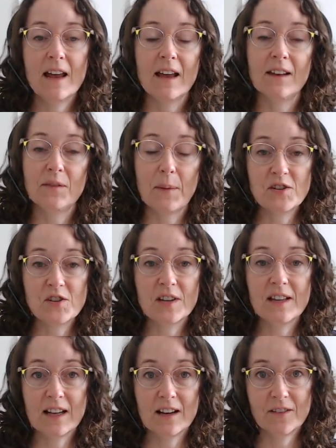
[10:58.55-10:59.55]
especially
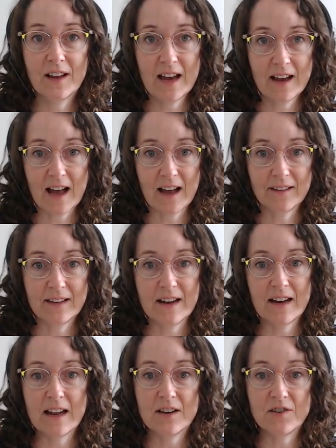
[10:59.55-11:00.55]
linoleic
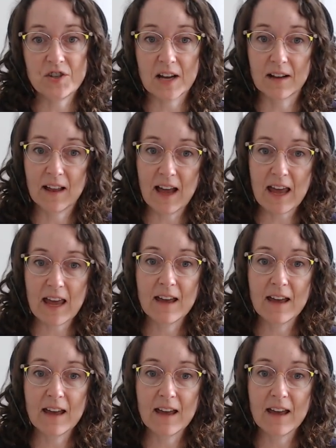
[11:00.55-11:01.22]
acid and GLA,